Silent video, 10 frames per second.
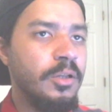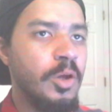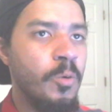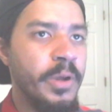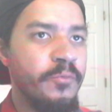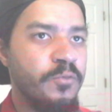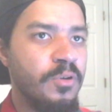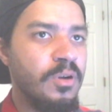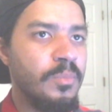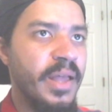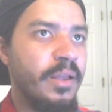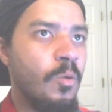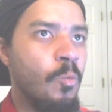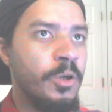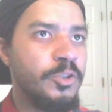going from like
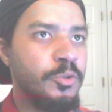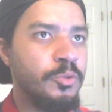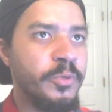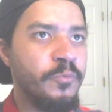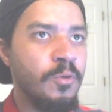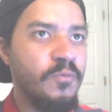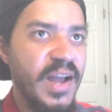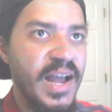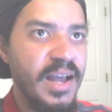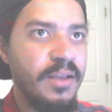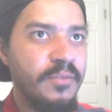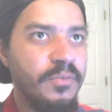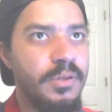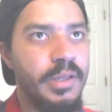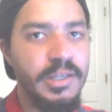1, 2, 3, 4, 5,
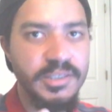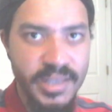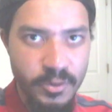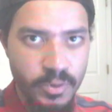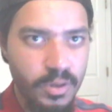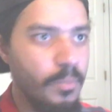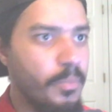etc.